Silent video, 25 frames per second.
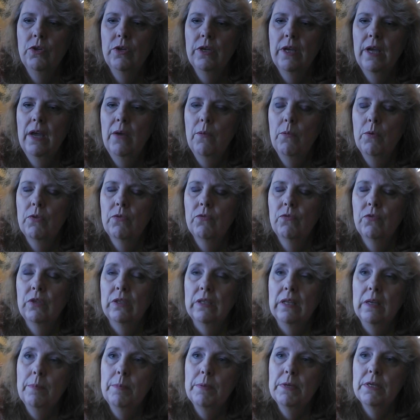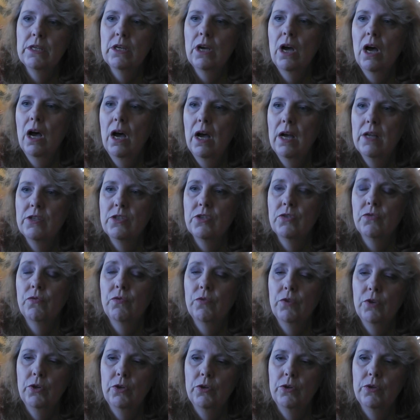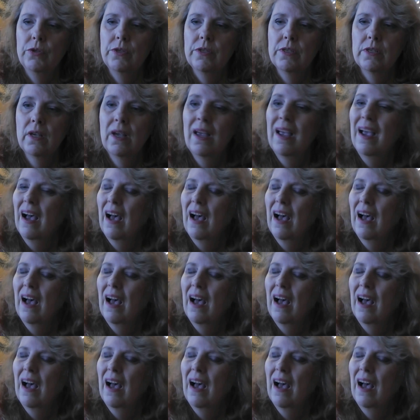UK with Philippa Todd's Foods.